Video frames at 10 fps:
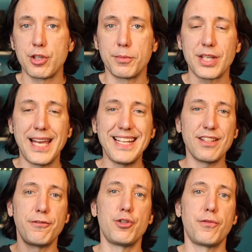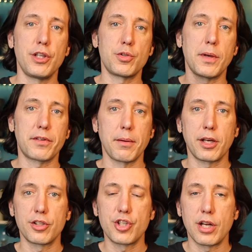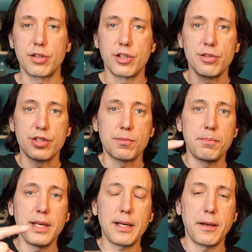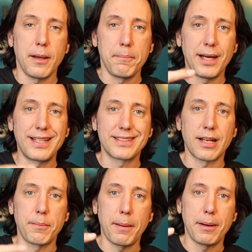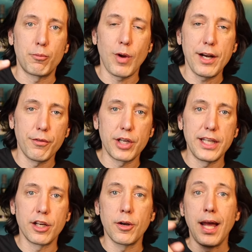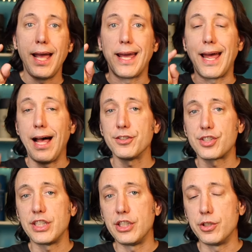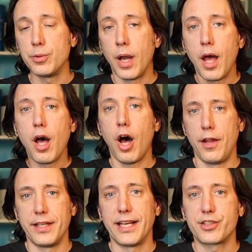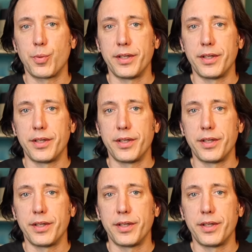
so you don't miss any of the future videos we have coming on the channel. You can use this big button that's gonna pop up right over here, and I'll see you on the next